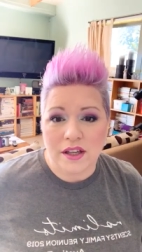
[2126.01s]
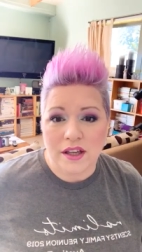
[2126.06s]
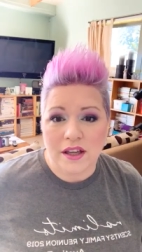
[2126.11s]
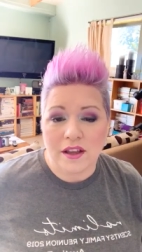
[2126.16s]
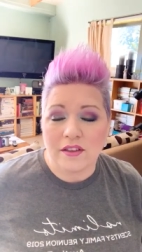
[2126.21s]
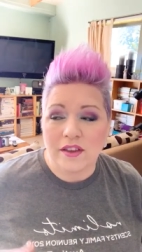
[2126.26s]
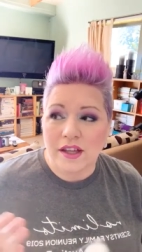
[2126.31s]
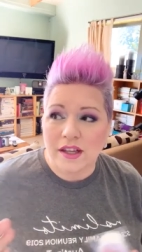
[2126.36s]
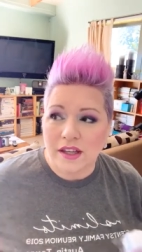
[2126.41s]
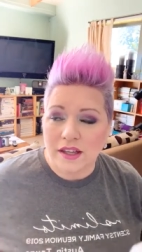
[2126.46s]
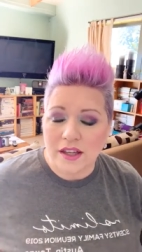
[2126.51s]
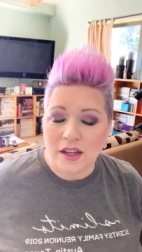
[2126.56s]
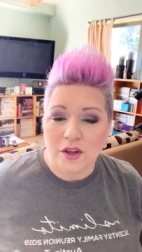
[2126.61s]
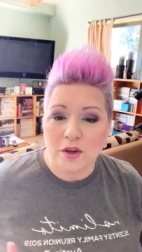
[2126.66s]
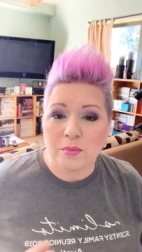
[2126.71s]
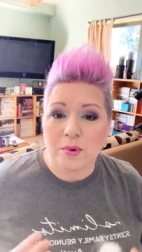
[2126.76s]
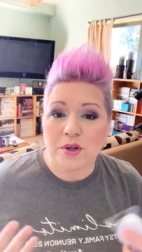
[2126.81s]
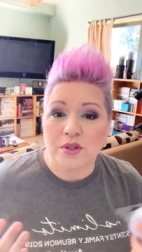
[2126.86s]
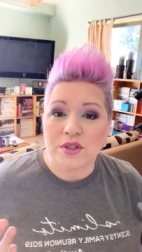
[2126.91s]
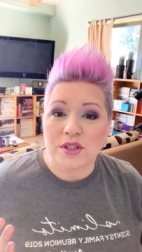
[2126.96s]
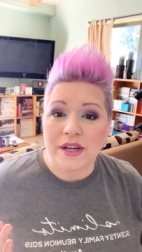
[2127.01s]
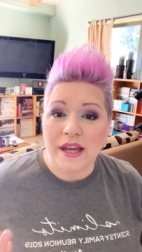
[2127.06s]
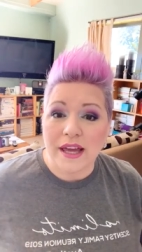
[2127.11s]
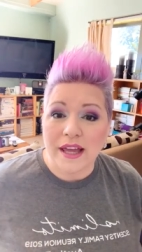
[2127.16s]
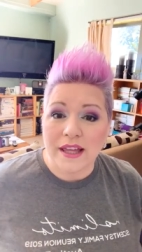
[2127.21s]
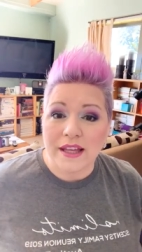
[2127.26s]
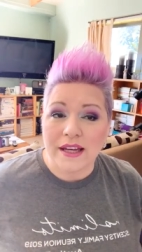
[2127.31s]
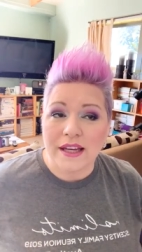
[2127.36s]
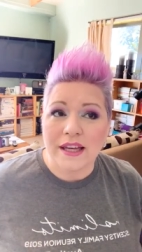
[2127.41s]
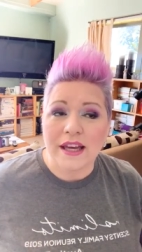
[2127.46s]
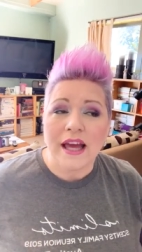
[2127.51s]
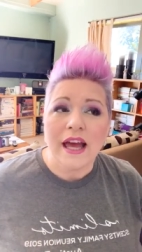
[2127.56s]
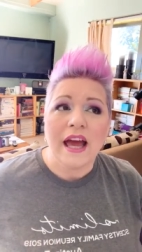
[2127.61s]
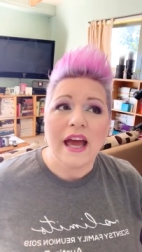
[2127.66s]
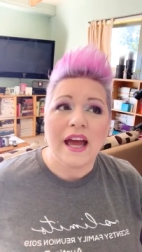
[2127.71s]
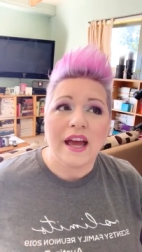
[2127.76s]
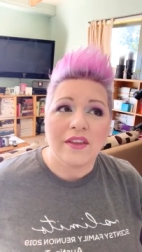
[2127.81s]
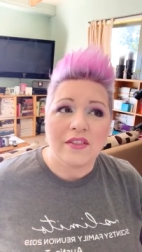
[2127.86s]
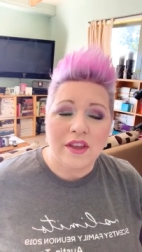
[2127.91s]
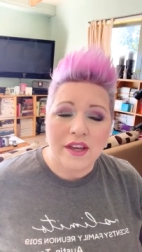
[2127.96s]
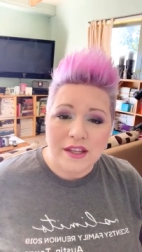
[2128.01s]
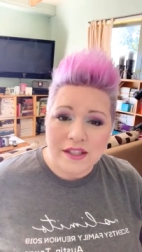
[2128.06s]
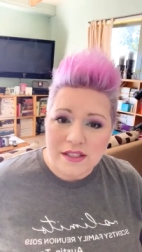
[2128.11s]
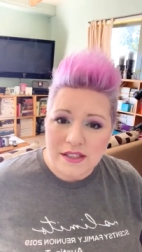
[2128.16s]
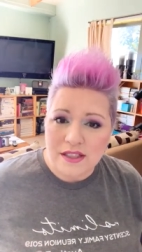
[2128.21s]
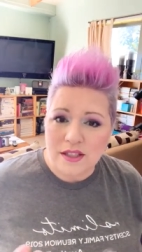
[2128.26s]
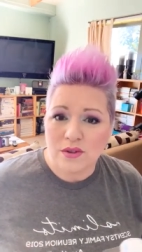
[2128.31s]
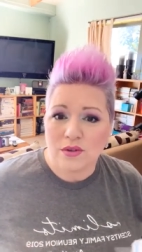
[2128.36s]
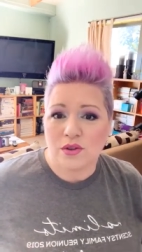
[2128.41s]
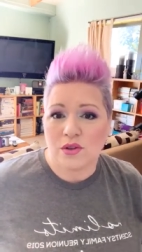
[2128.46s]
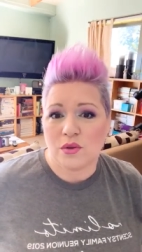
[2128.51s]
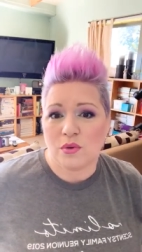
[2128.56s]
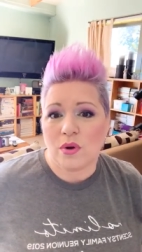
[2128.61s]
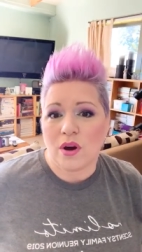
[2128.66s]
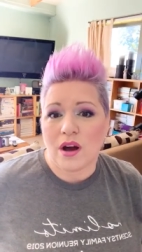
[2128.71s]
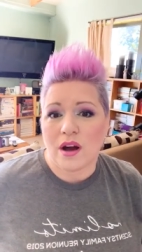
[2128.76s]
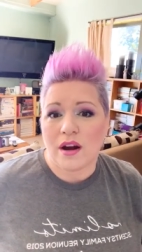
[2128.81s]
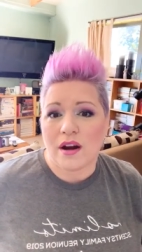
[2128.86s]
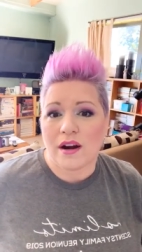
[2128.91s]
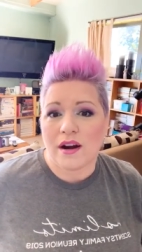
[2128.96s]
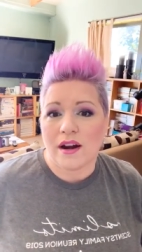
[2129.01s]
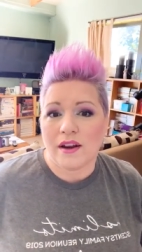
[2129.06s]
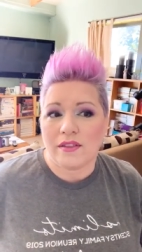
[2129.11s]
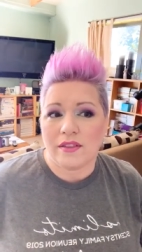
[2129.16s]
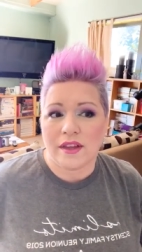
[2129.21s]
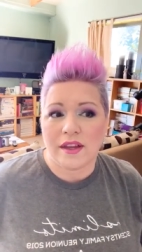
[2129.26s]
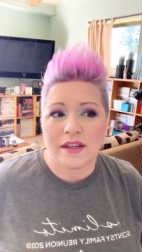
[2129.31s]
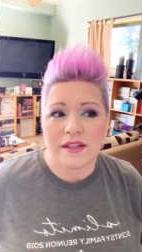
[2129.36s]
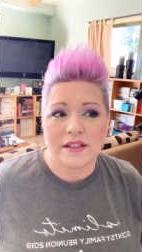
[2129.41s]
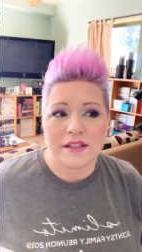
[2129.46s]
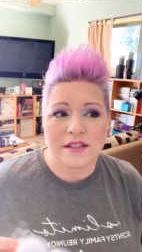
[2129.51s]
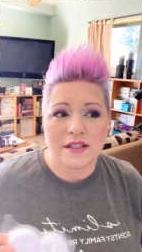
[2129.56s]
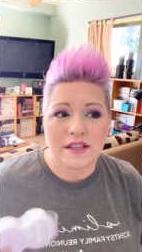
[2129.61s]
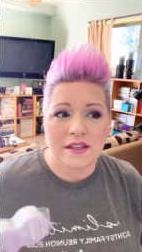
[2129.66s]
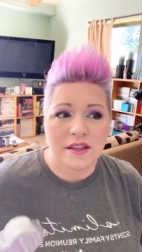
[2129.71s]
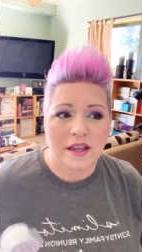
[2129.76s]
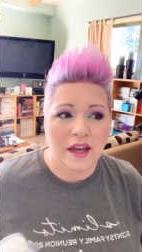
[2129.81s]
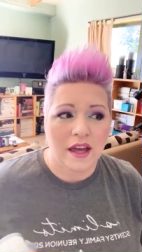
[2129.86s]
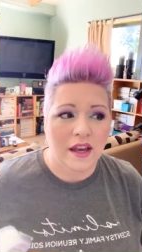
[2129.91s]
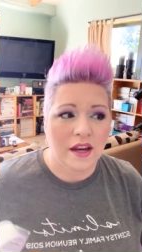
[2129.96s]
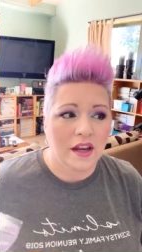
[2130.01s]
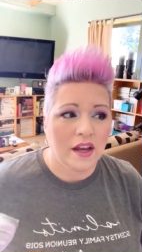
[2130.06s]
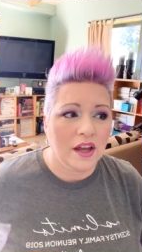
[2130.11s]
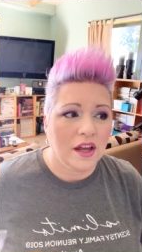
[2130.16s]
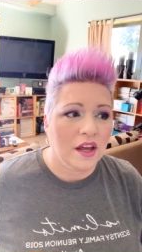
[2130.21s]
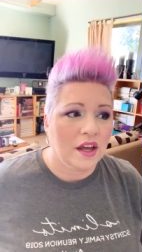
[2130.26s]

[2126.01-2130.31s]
And they can get your personality and they can see who you are and they can see that